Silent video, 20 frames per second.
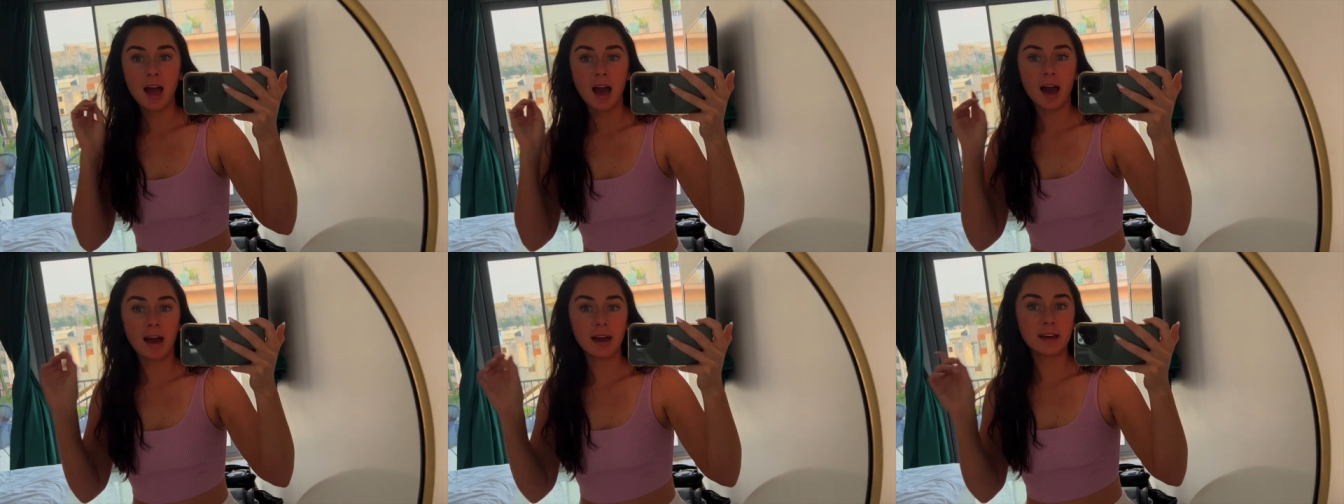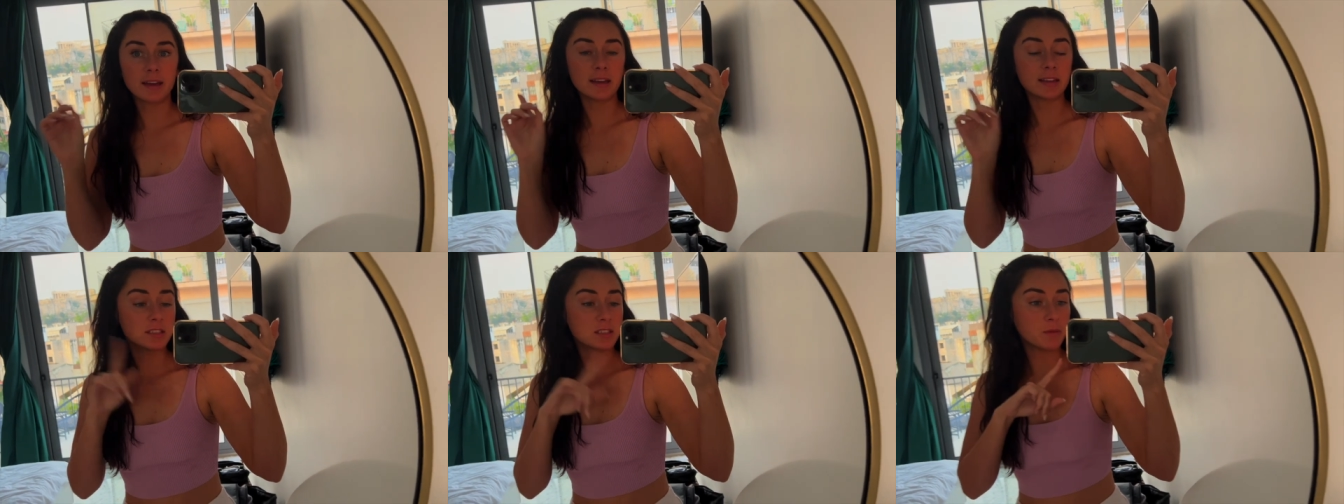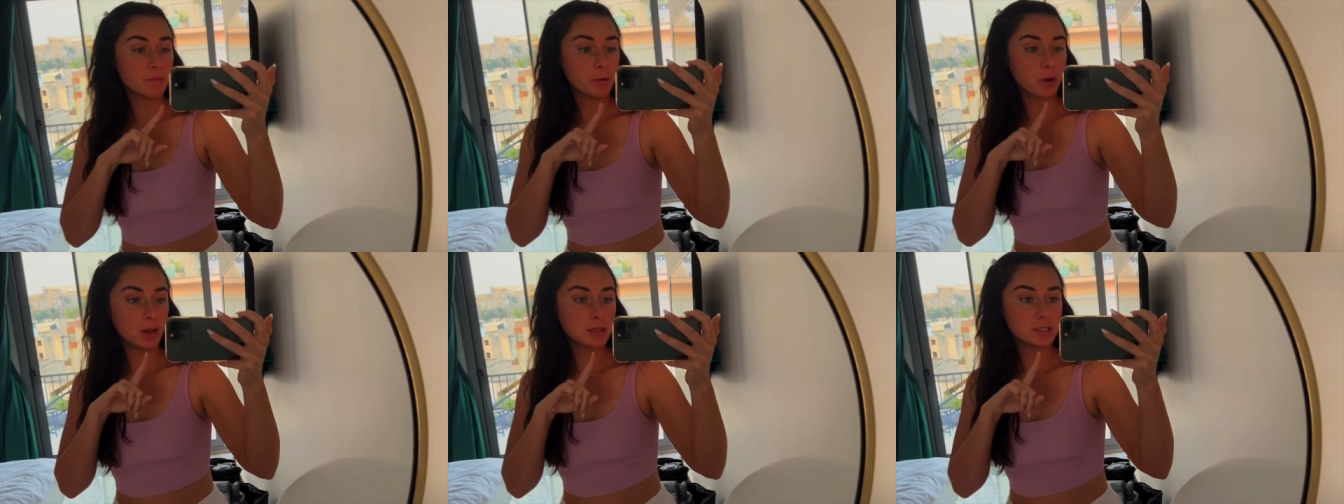I, it's the
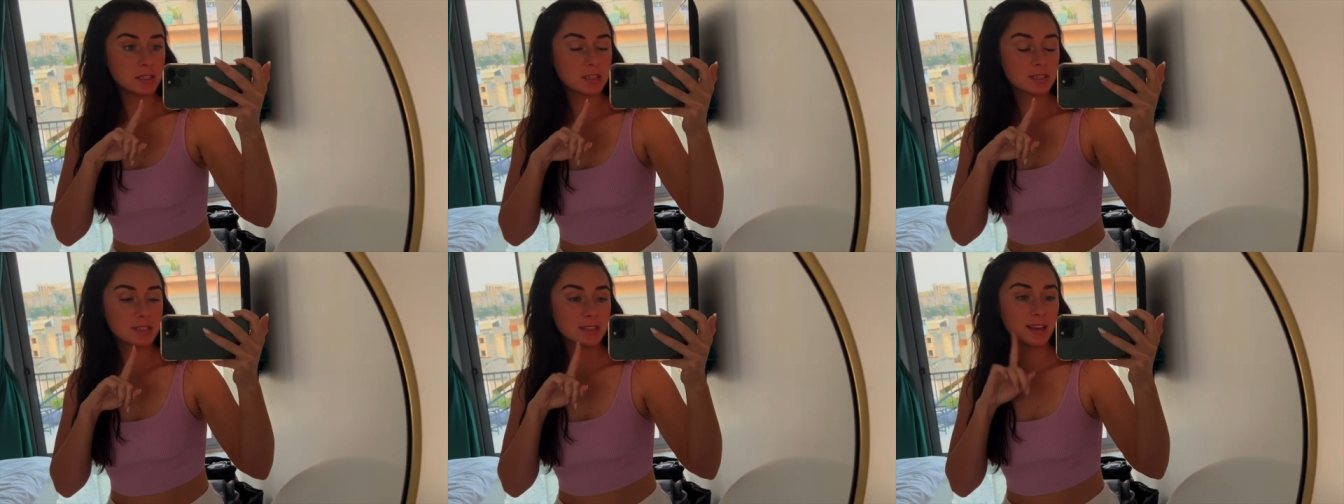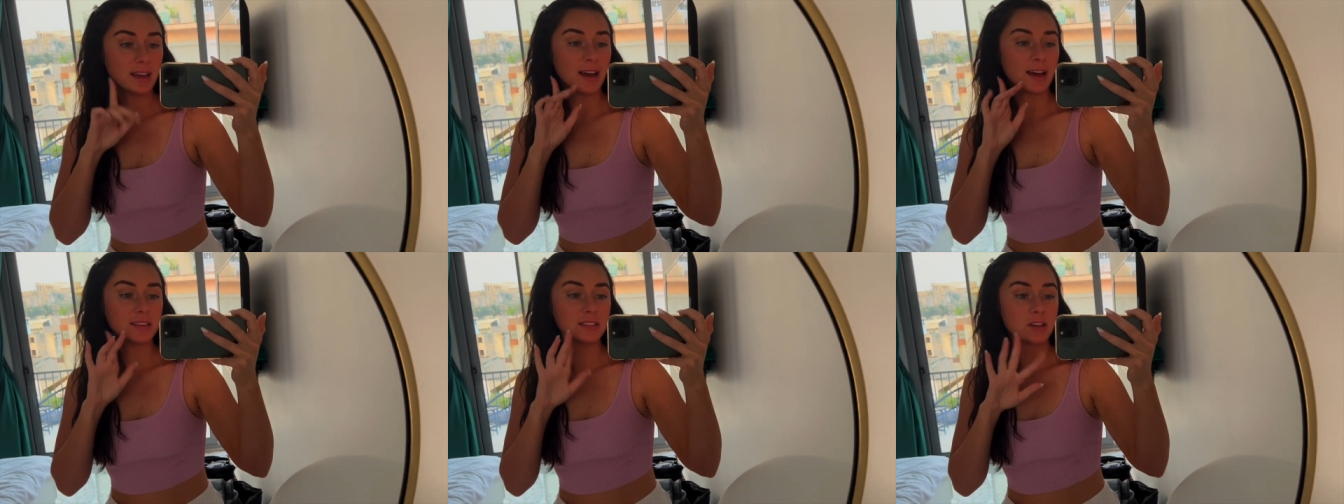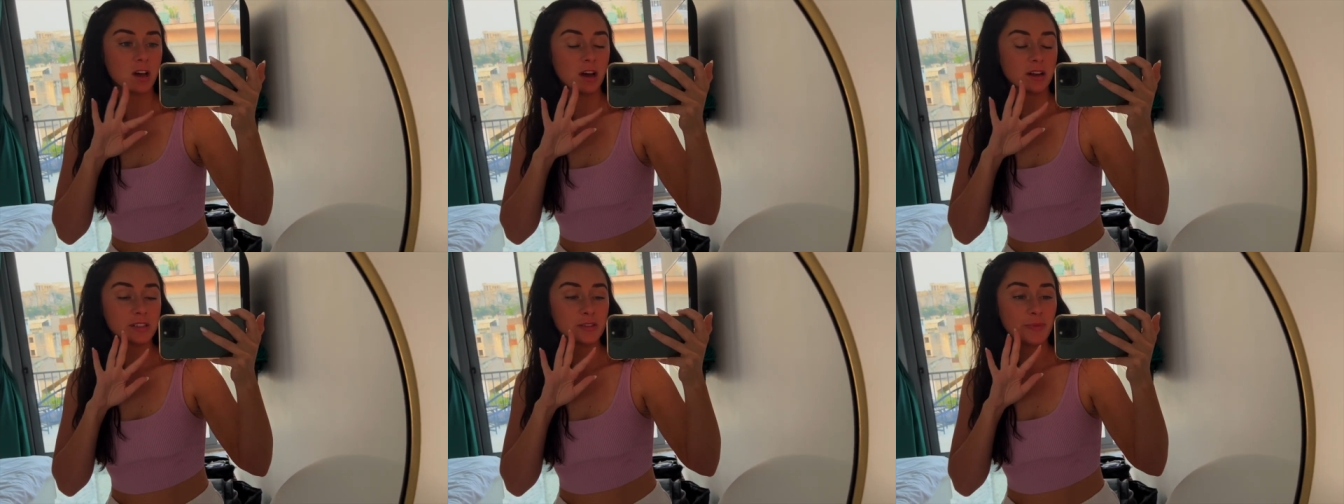bronzing stick I
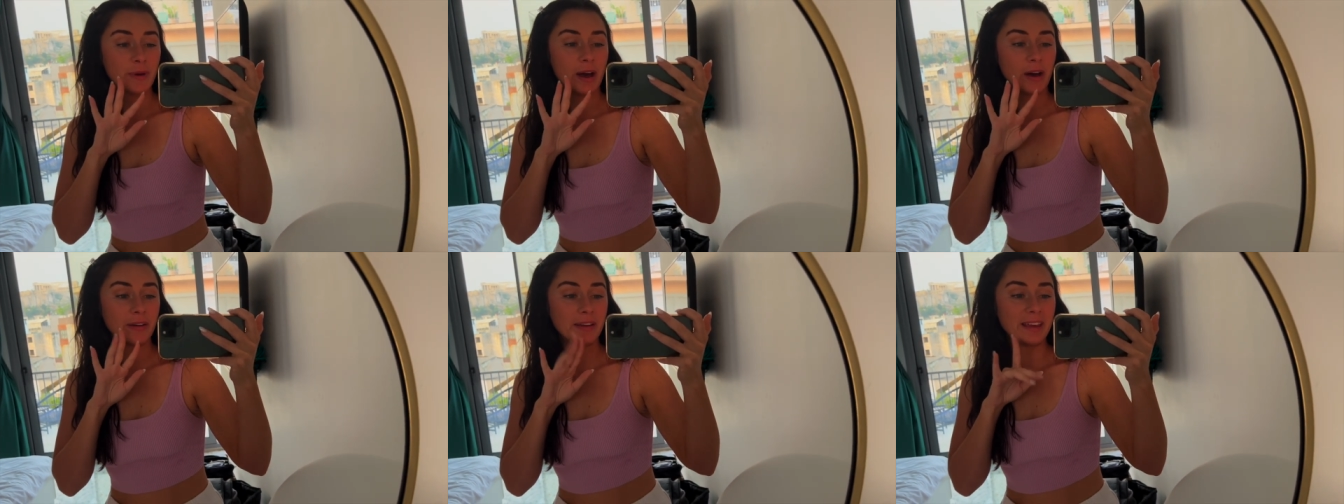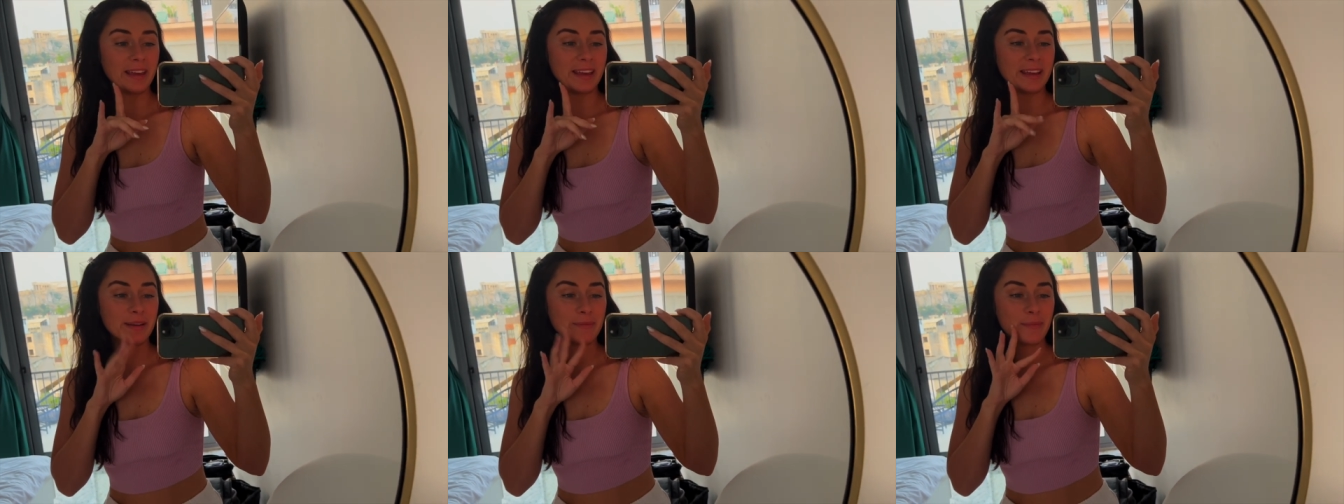talked about in